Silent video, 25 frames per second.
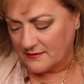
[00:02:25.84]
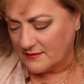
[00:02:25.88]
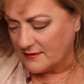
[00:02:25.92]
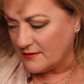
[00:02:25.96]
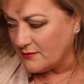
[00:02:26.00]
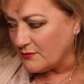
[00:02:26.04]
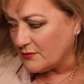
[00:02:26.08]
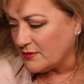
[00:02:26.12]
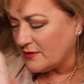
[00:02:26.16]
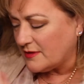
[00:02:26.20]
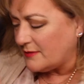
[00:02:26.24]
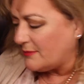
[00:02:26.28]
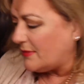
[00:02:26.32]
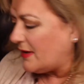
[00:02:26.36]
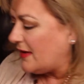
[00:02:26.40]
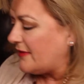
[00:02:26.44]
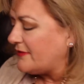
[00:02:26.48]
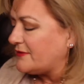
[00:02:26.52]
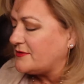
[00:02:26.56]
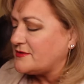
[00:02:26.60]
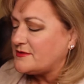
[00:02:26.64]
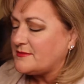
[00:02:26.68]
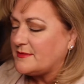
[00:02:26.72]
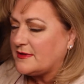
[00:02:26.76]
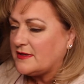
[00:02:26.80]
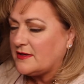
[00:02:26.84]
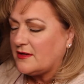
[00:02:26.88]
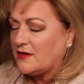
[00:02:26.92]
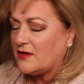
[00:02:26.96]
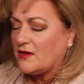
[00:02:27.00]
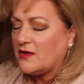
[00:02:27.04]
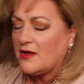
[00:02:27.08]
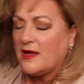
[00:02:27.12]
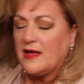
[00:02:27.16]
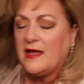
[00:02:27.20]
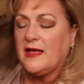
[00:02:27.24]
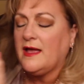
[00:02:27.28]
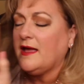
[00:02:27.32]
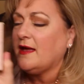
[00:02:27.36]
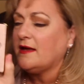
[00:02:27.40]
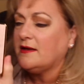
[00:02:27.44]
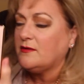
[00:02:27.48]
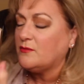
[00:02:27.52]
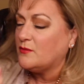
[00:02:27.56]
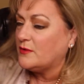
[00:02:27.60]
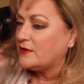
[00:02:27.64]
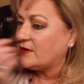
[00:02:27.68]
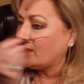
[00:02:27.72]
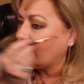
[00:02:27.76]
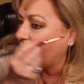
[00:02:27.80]
It really bothers me, y'all. I hate
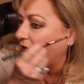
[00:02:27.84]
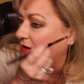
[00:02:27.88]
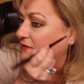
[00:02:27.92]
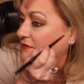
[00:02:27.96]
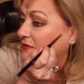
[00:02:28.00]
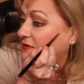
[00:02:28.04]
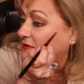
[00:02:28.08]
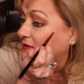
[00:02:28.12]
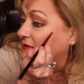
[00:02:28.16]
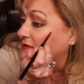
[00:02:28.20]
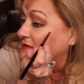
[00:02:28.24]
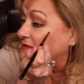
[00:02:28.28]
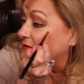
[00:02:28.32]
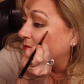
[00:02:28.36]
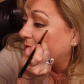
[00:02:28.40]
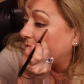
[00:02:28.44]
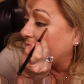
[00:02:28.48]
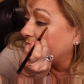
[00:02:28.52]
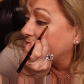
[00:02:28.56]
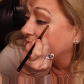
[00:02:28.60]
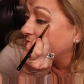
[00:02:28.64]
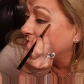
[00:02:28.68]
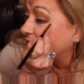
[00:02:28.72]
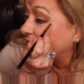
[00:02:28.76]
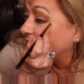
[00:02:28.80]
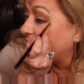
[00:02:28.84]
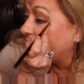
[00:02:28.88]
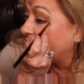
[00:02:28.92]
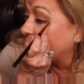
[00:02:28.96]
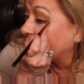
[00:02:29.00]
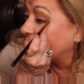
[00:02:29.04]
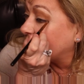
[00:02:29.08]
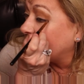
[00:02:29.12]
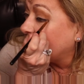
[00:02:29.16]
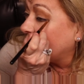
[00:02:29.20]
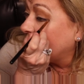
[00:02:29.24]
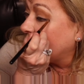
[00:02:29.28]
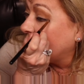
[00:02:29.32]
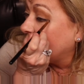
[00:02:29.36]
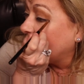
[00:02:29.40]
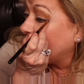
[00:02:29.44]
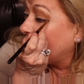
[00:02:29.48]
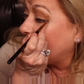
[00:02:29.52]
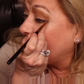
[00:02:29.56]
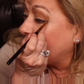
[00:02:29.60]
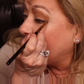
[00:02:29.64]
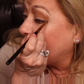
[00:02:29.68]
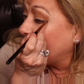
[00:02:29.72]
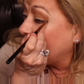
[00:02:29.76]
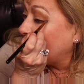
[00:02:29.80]
when everything's about sex.
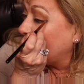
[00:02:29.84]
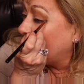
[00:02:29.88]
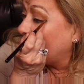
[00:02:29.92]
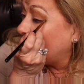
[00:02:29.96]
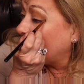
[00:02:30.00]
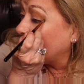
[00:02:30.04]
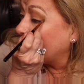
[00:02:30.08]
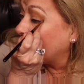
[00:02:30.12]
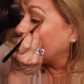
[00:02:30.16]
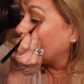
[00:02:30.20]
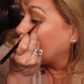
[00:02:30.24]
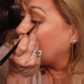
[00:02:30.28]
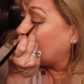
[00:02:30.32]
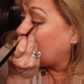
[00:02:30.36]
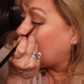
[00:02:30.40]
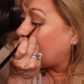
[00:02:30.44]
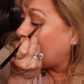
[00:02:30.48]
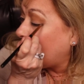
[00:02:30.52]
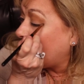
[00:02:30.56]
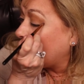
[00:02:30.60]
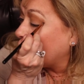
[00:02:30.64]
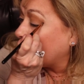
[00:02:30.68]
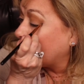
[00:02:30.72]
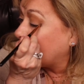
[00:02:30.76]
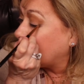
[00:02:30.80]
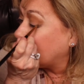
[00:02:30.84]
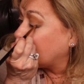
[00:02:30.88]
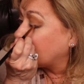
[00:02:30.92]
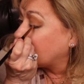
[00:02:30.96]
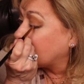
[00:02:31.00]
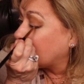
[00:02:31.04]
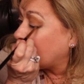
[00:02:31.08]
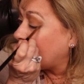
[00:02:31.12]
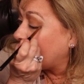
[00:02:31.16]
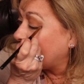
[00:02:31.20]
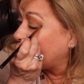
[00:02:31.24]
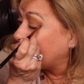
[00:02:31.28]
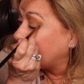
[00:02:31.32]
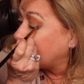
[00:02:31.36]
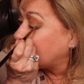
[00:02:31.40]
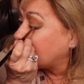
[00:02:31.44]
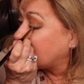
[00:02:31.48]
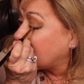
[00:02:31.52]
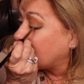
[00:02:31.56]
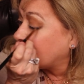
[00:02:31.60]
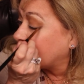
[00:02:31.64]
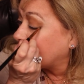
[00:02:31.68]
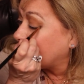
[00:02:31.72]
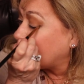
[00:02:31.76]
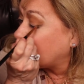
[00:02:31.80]
And then we wonder why our kids are having
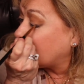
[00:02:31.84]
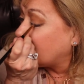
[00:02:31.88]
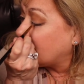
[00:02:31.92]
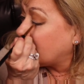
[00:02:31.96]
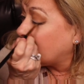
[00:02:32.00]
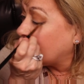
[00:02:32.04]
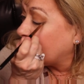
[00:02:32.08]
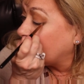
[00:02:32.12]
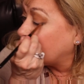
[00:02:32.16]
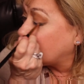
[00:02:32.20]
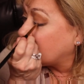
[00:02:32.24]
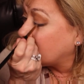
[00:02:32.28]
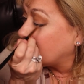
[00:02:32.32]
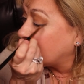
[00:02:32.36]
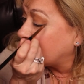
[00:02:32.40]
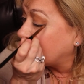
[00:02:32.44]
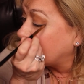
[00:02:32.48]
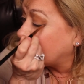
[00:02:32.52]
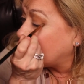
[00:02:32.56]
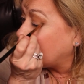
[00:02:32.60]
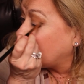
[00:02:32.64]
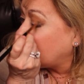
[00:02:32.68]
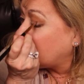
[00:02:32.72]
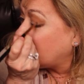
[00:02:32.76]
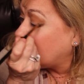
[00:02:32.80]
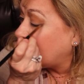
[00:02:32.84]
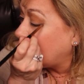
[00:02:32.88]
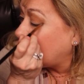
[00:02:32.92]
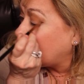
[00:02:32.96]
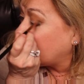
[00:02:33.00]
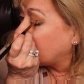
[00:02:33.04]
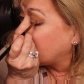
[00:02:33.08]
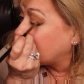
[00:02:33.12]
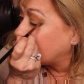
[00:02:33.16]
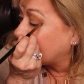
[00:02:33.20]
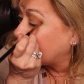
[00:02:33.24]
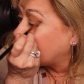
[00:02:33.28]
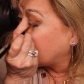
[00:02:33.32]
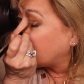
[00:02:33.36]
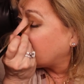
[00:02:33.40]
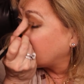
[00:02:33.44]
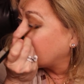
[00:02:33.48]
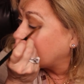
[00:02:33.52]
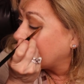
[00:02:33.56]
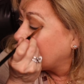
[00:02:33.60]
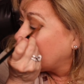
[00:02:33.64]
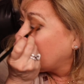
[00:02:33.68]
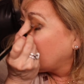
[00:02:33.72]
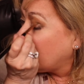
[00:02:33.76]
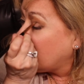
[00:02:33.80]
sex out of marriage and so young. It's
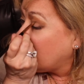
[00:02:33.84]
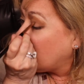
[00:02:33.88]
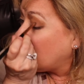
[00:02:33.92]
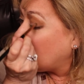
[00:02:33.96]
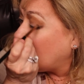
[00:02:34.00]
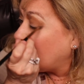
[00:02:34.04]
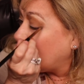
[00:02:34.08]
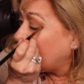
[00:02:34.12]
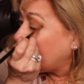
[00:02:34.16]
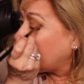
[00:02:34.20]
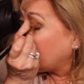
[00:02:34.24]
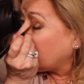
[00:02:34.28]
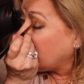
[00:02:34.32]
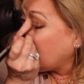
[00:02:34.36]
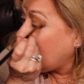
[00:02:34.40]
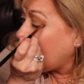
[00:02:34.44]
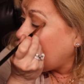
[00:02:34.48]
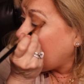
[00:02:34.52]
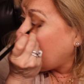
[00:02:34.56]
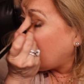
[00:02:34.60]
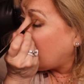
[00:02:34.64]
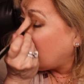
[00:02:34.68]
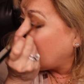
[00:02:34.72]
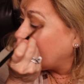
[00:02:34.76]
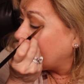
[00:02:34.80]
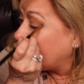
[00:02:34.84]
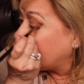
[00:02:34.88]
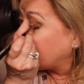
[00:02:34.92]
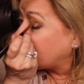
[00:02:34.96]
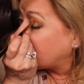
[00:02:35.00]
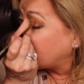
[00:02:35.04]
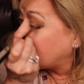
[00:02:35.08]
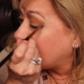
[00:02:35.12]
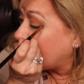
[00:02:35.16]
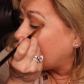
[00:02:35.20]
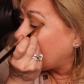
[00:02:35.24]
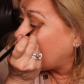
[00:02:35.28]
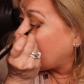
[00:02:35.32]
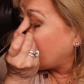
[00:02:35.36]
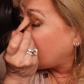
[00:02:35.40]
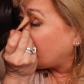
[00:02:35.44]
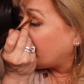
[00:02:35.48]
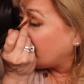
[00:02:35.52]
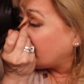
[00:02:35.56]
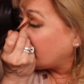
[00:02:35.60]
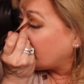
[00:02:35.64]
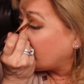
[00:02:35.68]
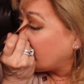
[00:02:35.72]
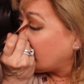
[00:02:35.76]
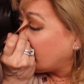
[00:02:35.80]
because we allow this to
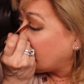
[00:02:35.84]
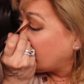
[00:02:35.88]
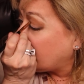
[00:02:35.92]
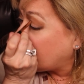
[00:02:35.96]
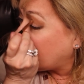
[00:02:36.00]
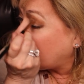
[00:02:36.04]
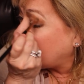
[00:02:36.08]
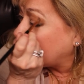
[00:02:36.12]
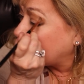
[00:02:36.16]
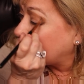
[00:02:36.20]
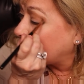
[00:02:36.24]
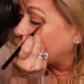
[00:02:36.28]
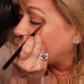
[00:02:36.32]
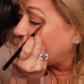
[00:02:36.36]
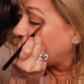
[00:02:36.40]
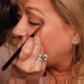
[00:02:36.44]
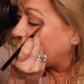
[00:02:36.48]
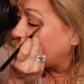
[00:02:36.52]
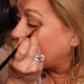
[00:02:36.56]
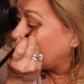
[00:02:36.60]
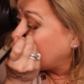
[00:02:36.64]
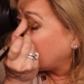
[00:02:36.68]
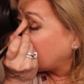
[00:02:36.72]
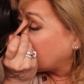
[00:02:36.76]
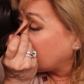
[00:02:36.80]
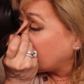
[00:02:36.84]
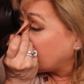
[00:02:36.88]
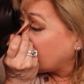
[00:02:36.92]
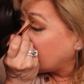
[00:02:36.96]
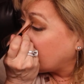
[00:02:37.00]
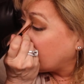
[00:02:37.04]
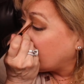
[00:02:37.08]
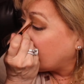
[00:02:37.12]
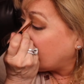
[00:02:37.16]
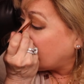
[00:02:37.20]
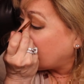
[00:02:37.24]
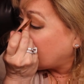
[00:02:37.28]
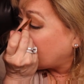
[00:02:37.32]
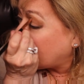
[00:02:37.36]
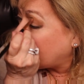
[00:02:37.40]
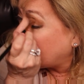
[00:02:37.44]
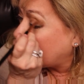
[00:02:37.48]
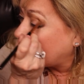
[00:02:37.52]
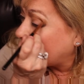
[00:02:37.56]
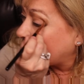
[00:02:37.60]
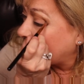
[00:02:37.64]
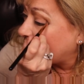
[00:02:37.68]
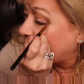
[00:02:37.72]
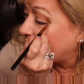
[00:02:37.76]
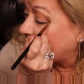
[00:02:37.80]
happen. We don't say anything. We don't
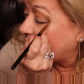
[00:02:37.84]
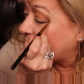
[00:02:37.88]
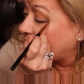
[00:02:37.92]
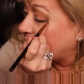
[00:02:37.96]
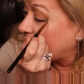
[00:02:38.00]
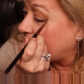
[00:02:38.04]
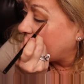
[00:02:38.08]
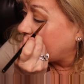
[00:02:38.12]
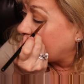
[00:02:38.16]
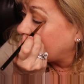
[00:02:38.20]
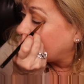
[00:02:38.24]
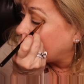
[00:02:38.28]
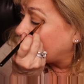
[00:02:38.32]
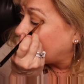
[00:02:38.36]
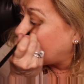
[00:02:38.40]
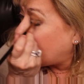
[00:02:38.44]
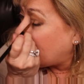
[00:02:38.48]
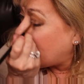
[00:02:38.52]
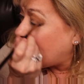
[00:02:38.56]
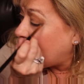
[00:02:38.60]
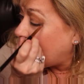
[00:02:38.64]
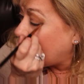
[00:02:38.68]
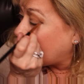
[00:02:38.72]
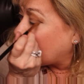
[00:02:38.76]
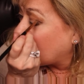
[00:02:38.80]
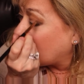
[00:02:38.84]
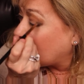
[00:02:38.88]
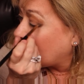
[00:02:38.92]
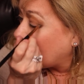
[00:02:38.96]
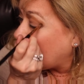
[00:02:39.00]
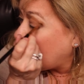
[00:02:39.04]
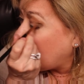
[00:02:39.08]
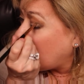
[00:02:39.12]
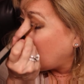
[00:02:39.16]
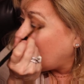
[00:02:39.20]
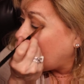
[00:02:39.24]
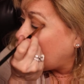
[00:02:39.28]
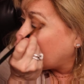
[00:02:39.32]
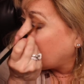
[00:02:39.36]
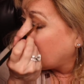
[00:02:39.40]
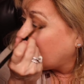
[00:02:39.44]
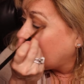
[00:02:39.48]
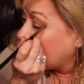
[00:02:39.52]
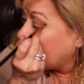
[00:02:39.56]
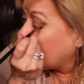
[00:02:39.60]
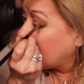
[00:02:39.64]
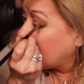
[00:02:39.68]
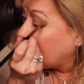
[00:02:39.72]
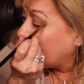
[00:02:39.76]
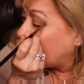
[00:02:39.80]
say it's bad or wrong.
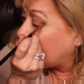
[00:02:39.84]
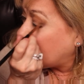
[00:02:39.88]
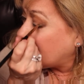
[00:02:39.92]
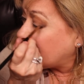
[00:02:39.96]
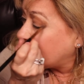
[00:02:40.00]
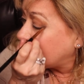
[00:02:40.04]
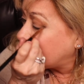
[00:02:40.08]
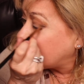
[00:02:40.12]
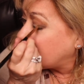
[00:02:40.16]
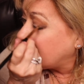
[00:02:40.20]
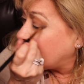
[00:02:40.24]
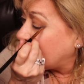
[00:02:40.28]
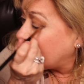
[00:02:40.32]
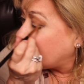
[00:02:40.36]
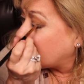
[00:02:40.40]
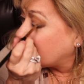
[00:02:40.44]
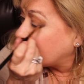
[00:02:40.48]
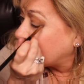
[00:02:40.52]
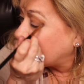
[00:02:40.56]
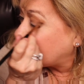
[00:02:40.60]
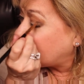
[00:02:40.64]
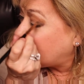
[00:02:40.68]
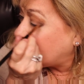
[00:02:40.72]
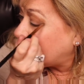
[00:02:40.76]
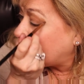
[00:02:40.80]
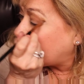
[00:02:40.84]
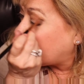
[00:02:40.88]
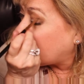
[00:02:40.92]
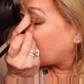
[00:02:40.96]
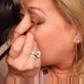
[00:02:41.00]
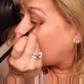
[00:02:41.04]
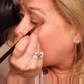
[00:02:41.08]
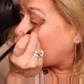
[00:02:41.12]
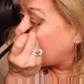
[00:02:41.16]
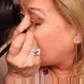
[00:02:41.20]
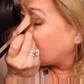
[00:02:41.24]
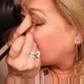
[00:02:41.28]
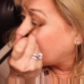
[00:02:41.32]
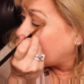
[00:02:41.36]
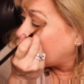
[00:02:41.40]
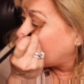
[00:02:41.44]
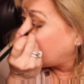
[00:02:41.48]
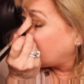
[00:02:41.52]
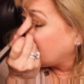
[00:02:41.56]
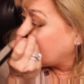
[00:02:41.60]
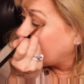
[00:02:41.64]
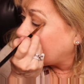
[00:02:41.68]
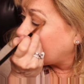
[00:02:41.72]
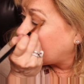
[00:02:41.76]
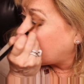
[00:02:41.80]
Parents never speak up or they
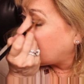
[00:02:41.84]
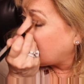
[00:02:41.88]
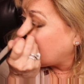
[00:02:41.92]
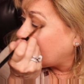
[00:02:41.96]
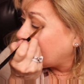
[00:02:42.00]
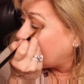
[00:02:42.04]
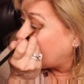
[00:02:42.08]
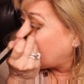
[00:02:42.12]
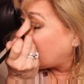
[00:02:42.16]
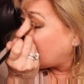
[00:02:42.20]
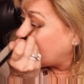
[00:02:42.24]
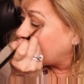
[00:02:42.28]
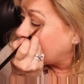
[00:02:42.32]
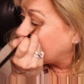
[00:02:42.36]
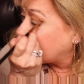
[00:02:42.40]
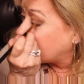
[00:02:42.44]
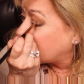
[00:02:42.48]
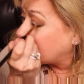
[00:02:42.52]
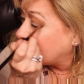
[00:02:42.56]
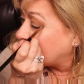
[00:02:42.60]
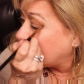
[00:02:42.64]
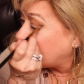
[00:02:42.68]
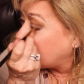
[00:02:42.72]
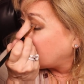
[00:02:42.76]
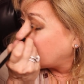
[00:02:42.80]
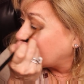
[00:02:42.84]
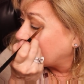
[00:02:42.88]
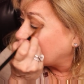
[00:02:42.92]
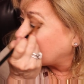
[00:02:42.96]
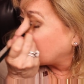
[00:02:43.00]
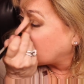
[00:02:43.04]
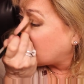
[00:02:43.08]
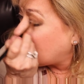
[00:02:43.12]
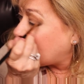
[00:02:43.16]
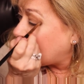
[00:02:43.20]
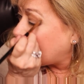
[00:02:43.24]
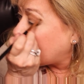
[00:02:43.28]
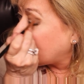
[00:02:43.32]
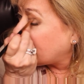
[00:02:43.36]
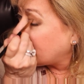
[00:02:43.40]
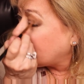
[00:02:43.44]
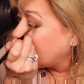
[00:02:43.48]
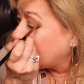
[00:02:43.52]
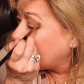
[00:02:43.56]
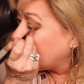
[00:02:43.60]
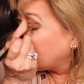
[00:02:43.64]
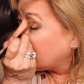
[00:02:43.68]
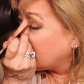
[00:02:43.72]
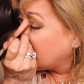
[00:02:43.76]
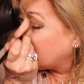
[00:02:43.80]
feel they can't fight it, so they don't try.
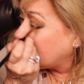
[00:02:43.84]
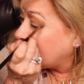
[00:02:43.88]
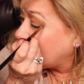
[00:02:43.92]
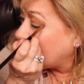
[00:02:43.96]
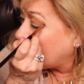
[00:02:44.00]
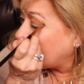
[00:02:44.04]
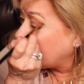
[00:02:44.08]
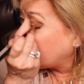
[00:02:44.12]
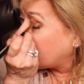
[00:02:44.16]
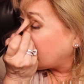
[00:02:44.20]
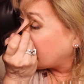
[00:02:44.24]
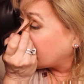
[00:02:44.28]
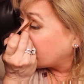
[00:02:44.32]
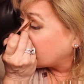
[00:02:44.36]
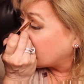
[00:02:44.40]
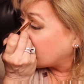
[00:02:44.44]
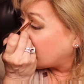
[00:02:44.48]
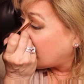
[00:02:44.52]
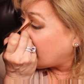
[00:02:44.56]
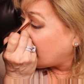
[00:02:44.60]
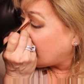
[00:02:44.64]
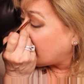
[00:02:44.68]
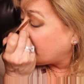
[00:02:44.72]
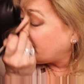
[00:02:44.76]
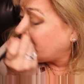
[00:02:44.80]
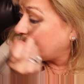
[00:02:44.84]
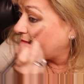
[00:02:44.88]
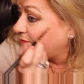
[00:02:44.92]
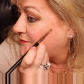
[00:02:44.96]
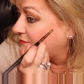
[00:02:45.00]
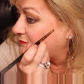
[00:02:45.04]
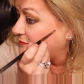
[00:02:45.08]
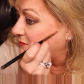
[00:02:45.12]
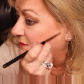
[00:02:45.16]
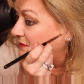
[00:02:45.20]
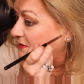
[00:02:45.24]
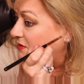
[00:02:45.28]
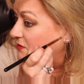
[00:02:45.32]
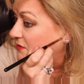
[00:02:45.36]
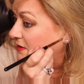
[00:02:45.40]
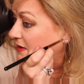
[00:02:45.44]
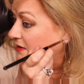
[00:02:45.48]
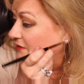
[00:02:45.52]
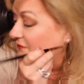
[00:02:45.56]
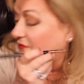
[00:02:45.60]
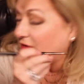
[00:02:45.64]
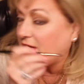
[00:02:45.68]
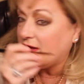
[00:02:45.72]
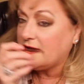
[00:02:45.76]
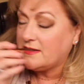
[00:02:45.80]
Y'all, you got to try. You
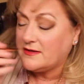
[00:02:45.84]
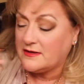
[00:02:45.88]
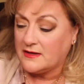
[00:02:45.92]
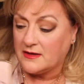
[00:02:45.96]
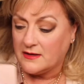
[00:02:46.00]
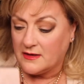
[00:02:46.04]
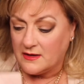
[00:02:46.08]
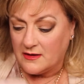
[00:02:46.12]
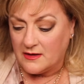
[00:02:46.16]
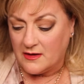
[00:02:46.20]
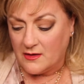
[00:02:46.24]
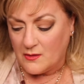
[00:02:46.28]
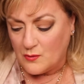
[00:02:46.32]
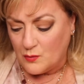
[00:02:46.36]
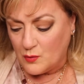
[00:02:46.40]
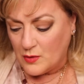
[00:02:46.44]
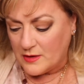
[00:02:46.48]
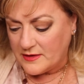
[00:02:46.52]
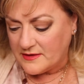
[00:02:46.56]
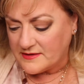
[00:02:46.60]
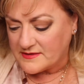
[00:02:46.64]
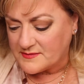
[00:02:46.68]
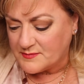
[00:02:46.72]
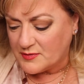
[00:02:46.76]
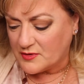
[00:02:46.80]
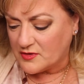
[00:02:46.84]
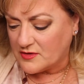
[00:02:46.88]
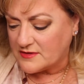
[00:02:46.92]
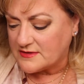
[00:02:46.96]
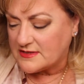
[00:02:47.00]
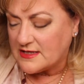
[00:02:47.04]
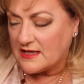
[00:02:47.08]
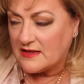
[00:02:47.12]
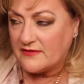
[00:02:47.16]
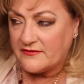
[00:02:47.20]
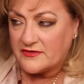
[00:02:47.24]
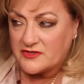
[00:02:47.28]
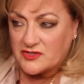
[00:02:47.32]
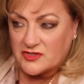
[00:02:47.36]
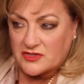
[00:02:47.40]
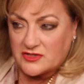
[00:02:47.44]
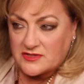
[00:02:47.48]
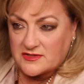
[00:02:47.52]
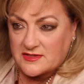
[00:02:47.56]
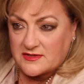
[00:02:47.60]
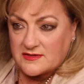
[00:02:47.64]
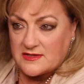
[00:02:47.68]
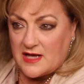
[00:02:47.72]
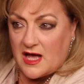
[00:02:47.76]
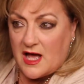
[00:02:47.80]
can't fight what is put on television
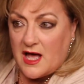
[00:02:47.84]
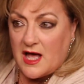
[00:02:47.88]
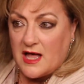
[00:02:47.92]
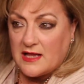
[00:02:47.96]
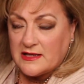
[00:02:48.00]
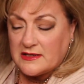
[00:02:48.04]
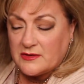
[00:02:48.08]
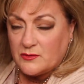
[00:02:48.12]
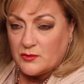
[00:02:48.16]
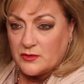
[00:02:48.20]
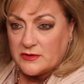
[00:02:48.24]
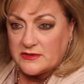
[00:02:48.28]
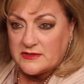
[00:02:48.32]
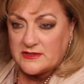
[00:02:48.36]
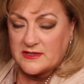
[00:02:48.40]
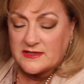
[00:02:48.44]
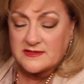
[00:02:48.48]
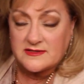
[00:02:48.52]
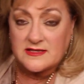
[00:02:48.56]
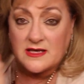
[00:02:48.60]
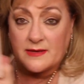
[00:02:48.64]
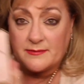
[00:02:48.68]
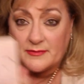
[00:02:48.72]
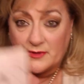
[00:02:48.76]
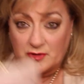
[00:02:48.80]
because Hollywood does that.